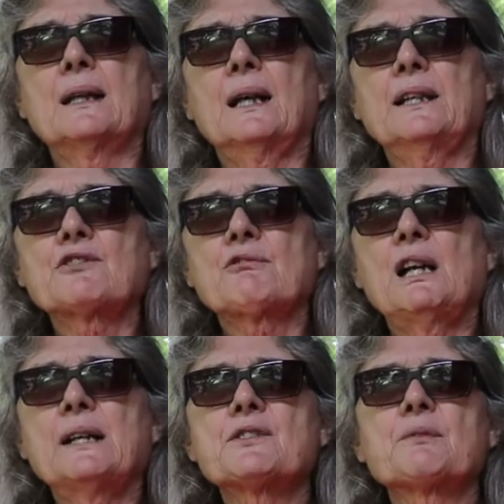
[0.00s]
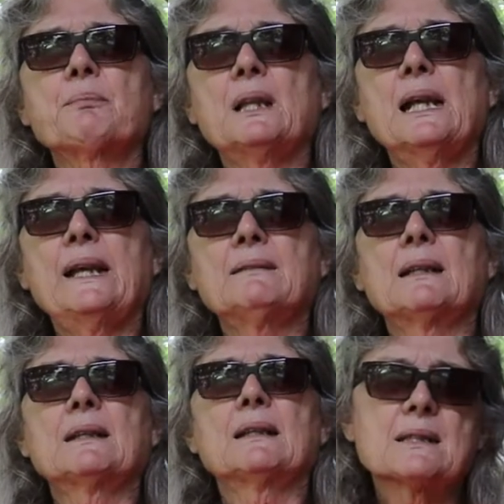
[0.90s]
I try to plant
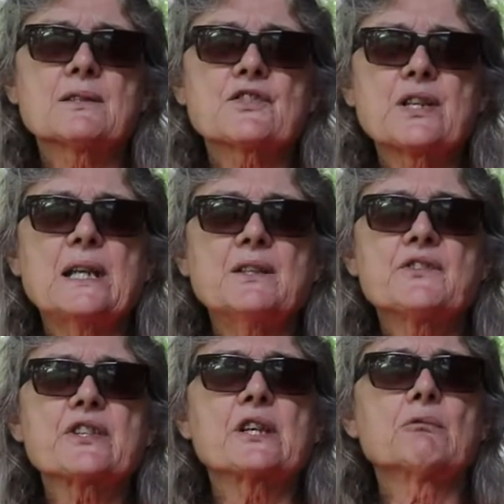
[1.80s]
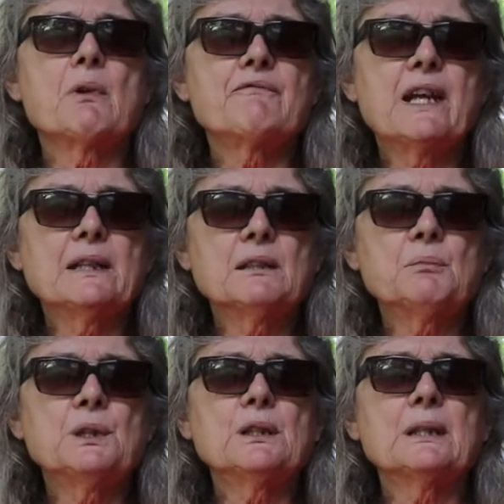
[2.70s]
seeds that are
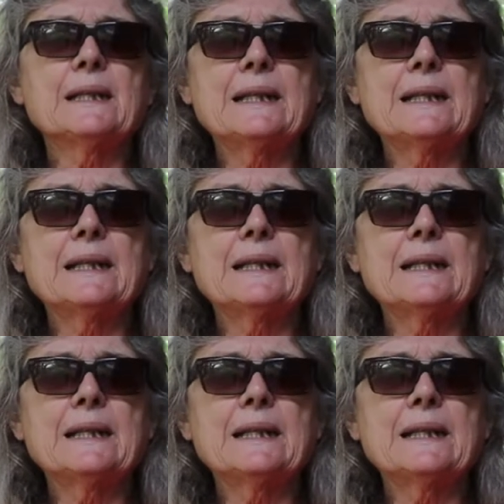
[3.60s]
available